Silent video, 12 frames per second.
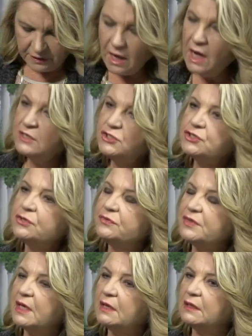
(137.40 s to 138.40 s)

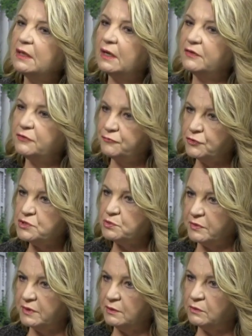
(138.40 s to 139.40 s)
concert that uh, the first
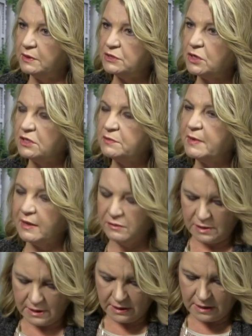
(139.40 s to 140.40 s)
one that we talked about, mm
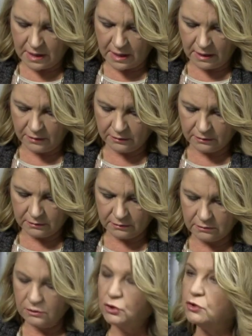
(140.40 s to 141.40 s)
-hmm. the uh,
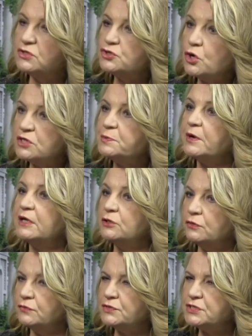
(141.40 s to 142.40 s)
Un Salisbury and
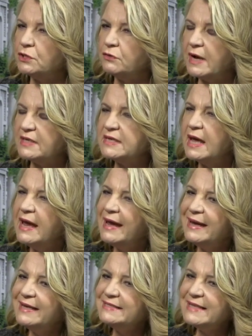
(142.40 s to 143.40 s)
University Chorales,
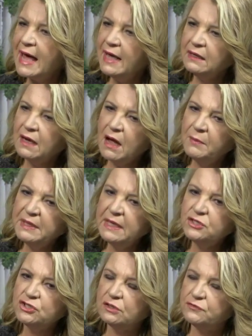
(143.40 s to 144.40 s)
is that a
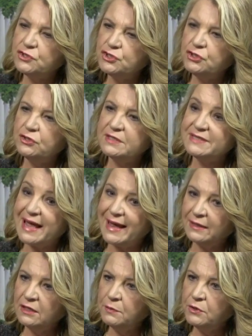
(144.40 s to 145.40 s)
combination of students
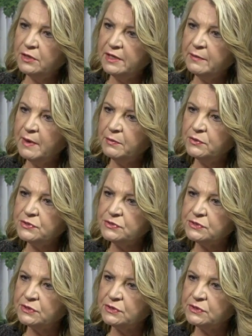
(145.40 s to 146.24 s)
and community members?